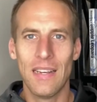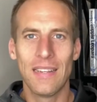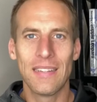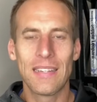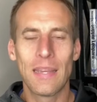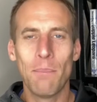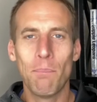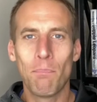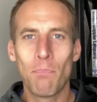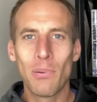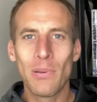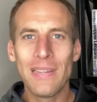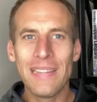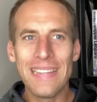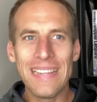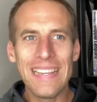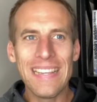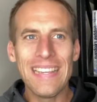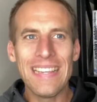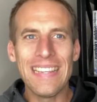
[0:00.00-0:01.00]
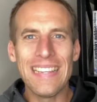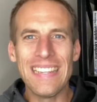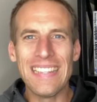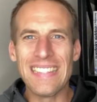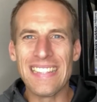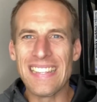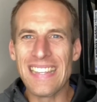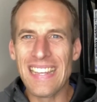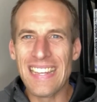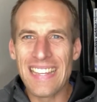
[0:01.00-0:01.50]
completely
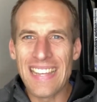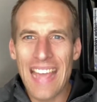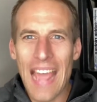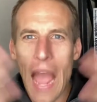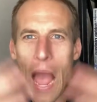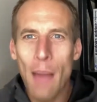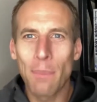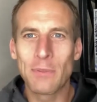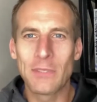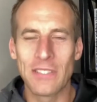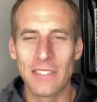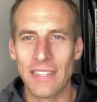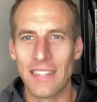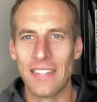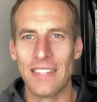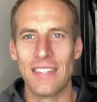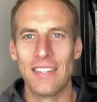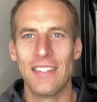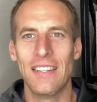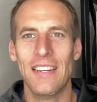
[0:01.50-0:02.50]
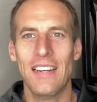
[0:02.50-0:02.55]
in- encapsulated